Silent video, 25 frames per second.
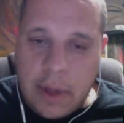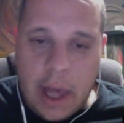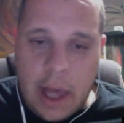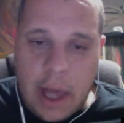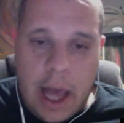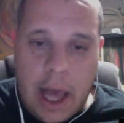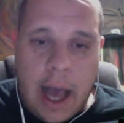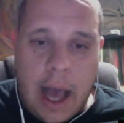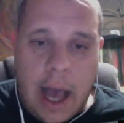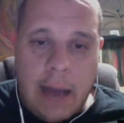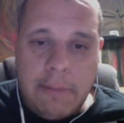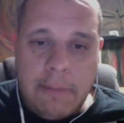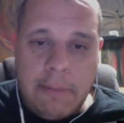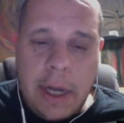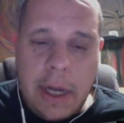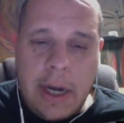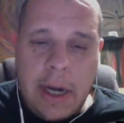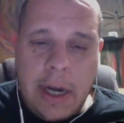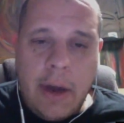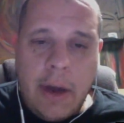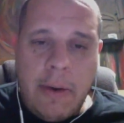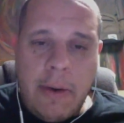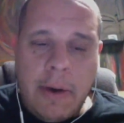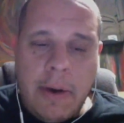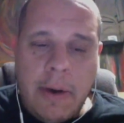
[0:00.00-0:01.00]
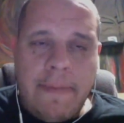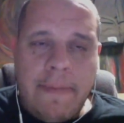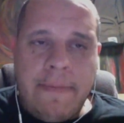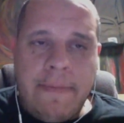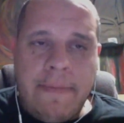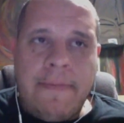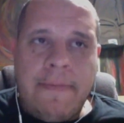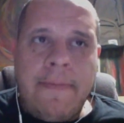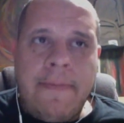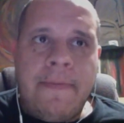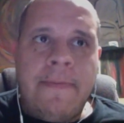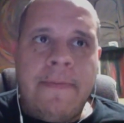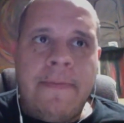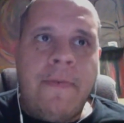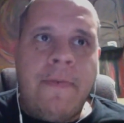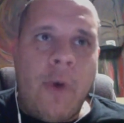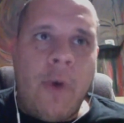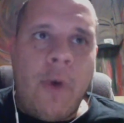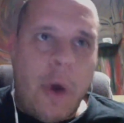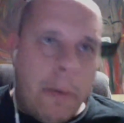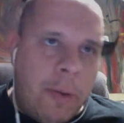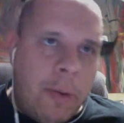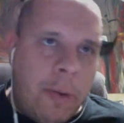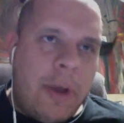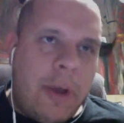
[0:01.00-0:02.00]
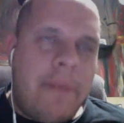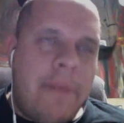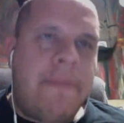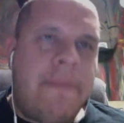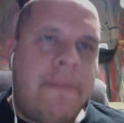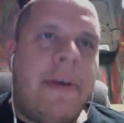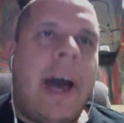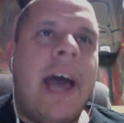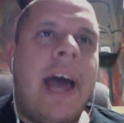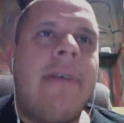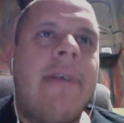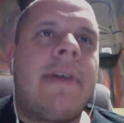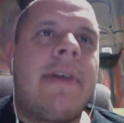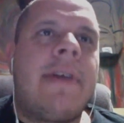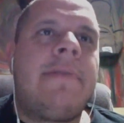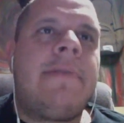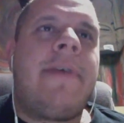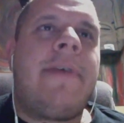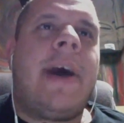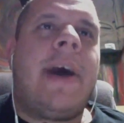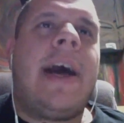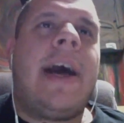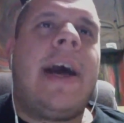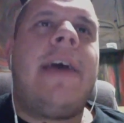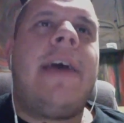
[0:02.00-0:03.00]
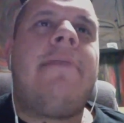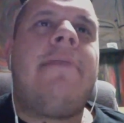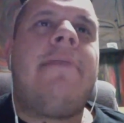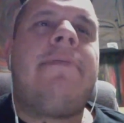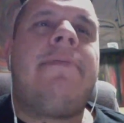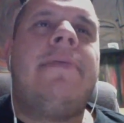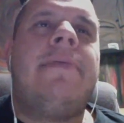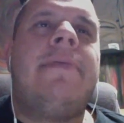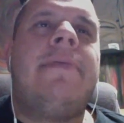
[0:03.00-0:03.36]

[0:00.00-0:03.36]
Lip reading: I'm gonna go with a 4.5 out of 5.